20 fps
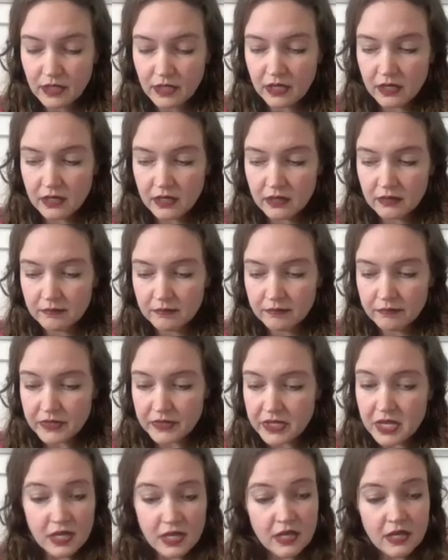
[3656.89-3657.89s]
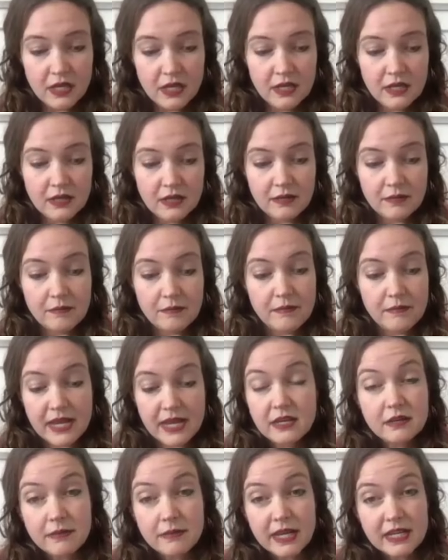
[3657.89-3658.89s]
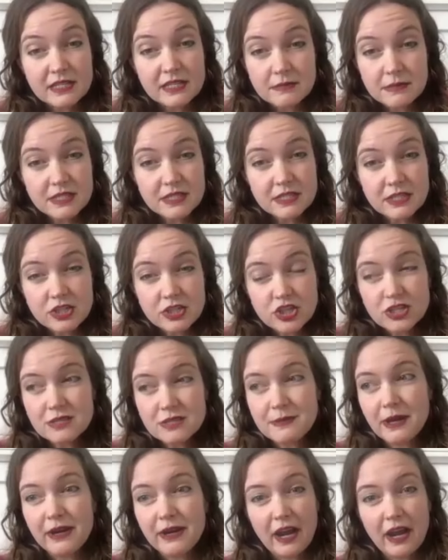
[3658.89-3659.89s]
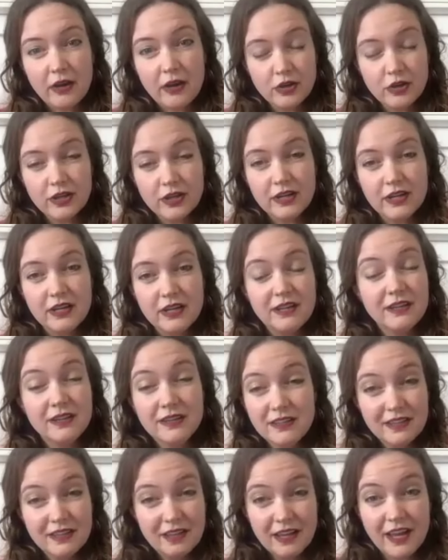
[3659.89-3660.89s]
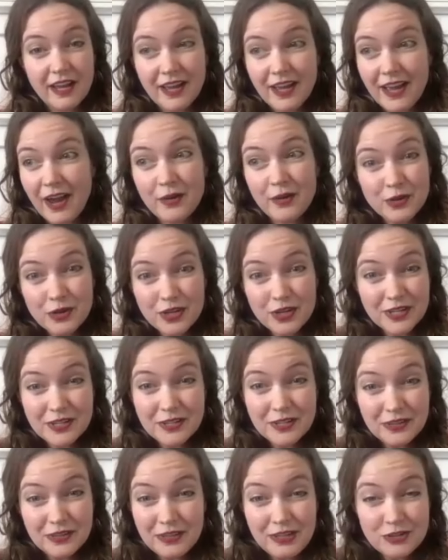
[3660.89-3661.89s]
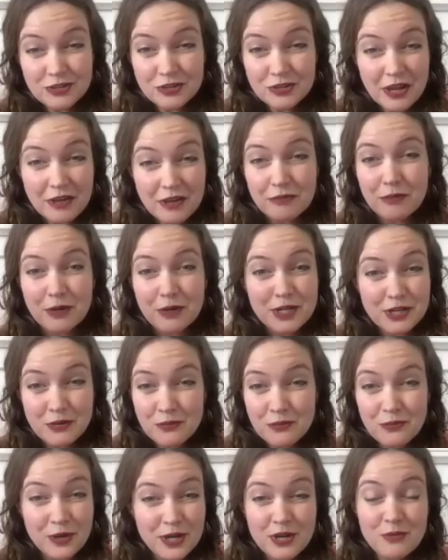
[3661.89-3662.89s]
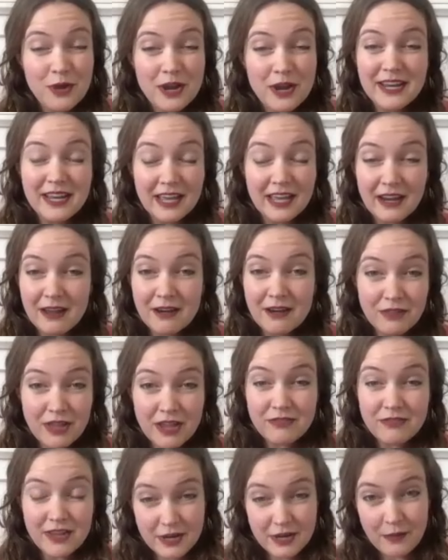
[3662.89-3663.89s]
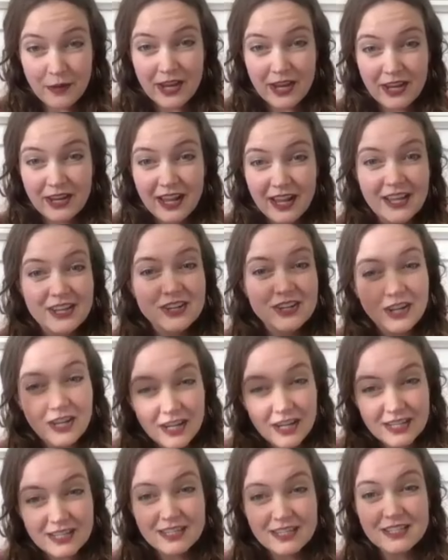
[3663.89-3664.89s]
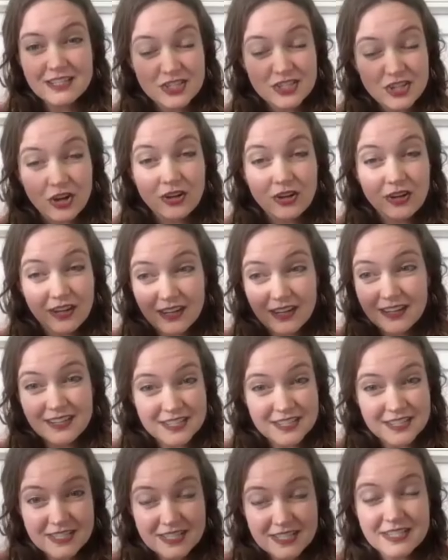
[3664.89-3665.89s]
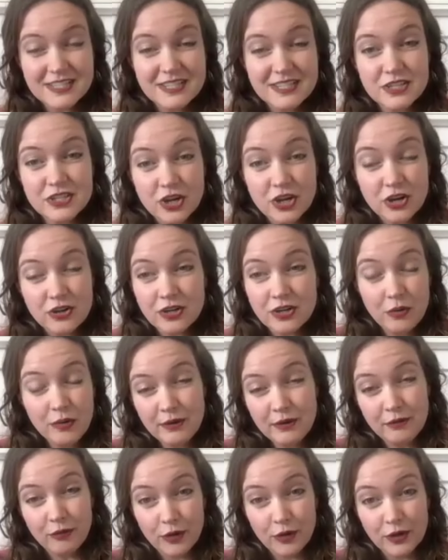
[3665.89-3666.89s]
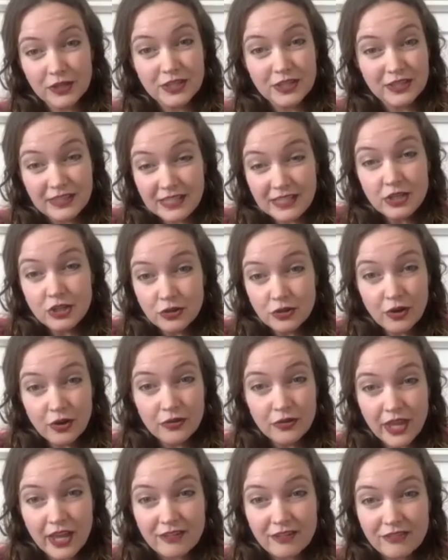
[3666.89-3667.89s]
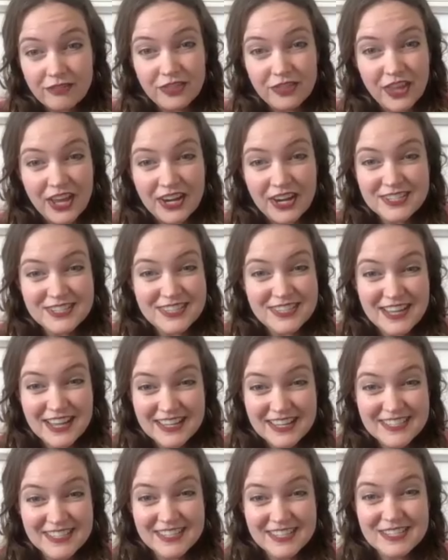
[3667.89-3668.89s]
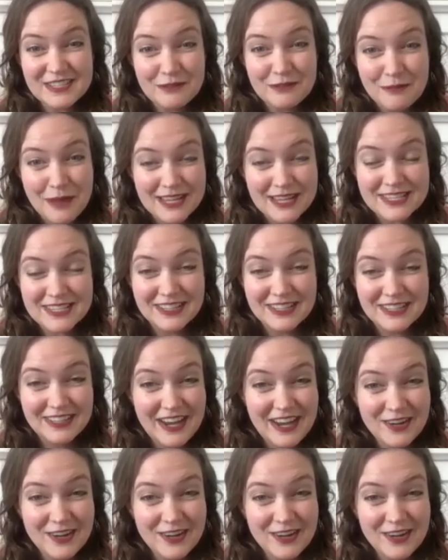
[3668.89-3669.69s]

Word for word: um, make make some decisions about how you're gonna how you're gonna lead your life. What do you what do you want to get out of anyway? And you're gonna start start going for it. Lead your own life. That is the essence of masculine